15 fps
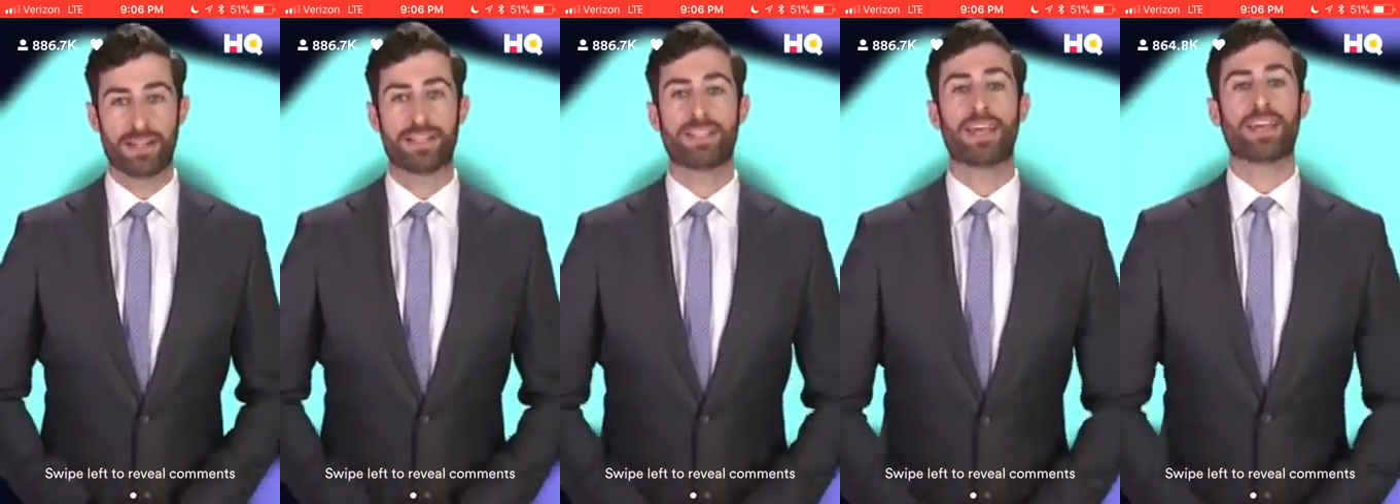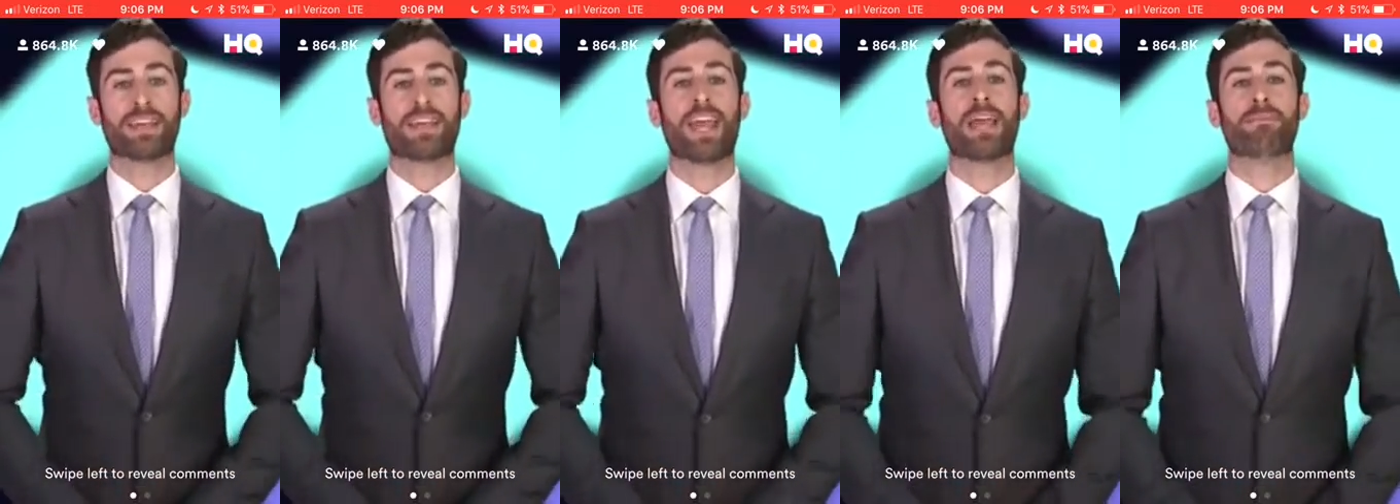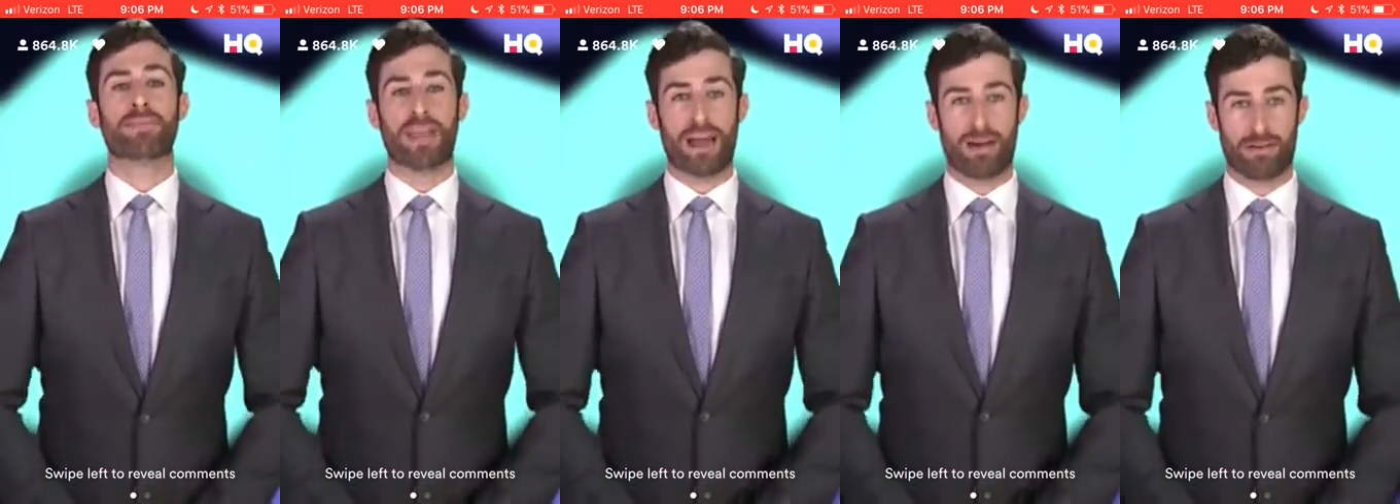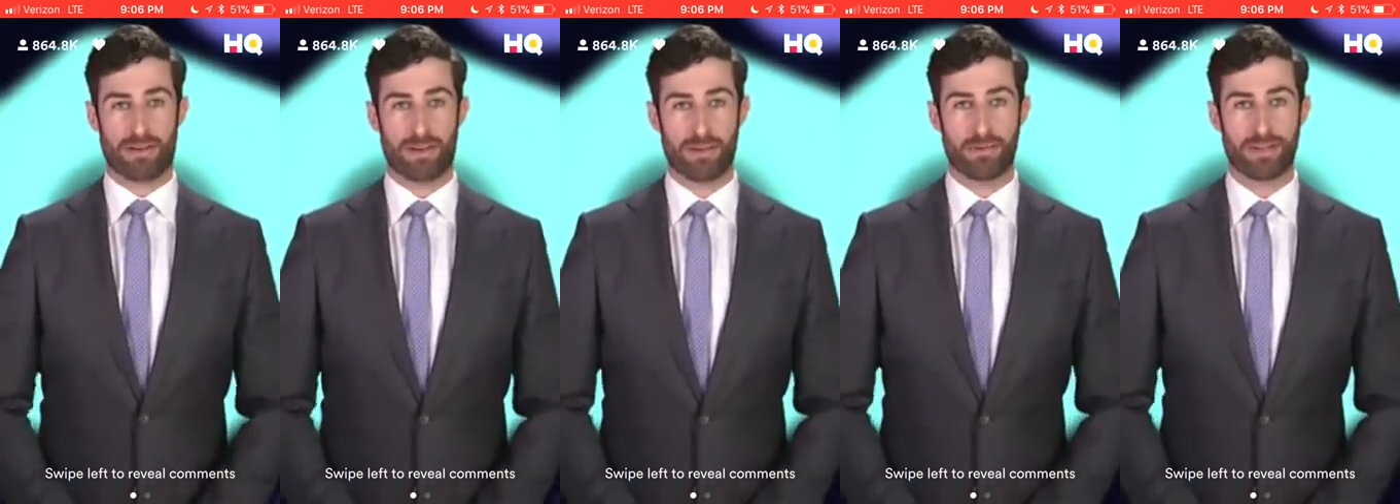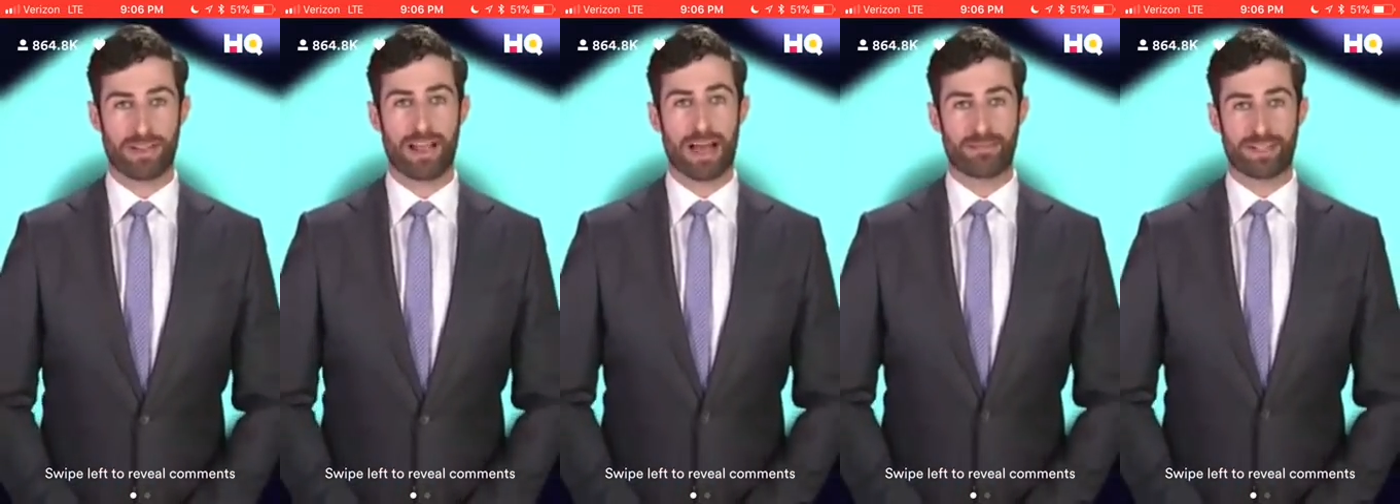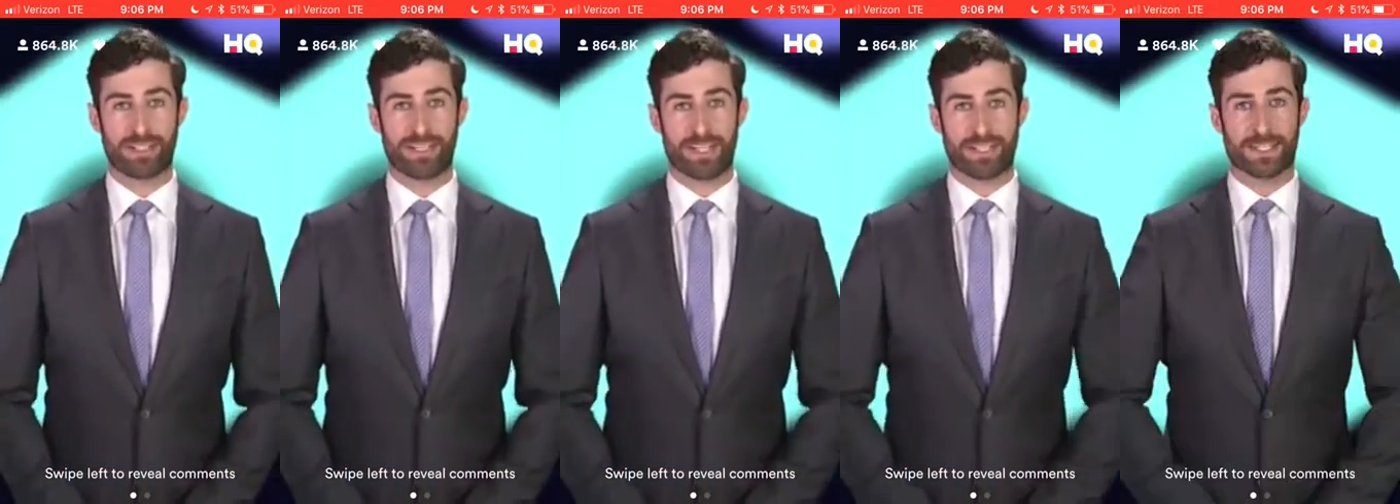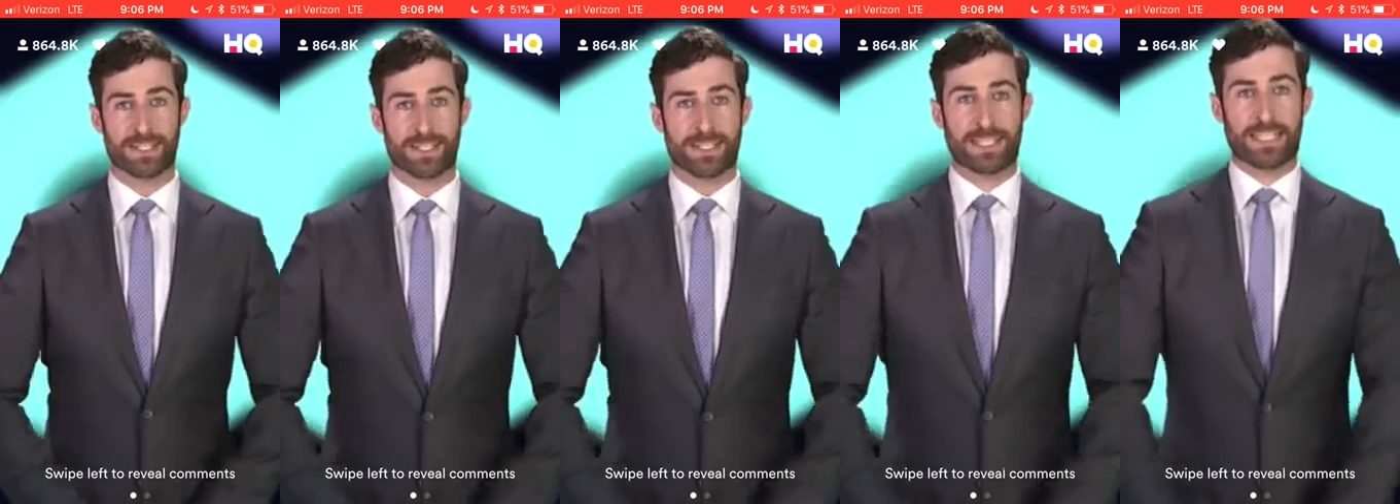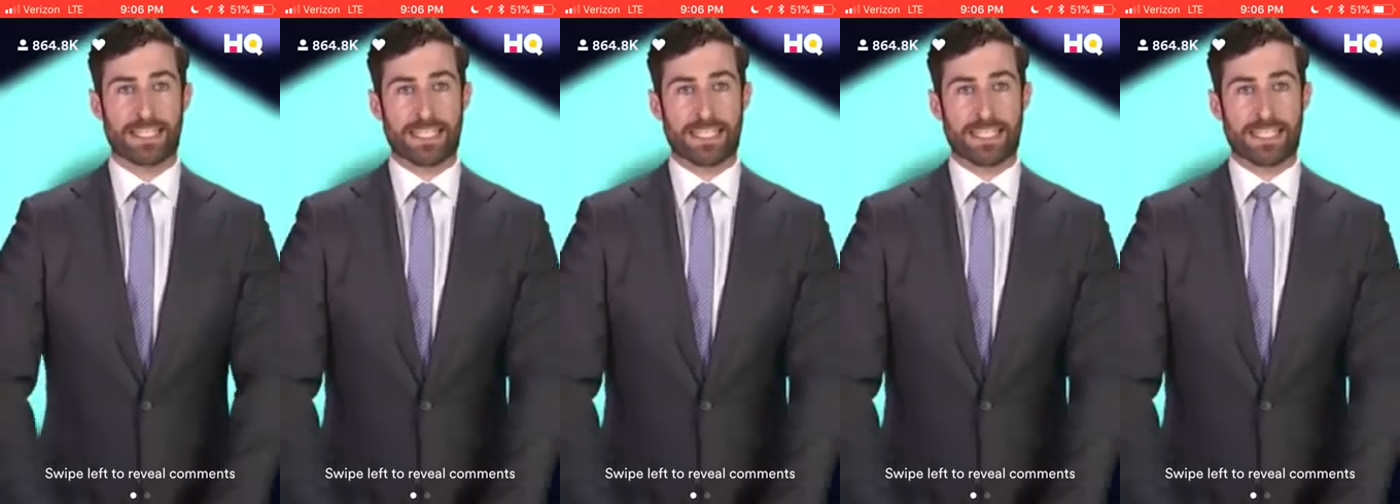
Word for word: The tick came down with Lyme disease.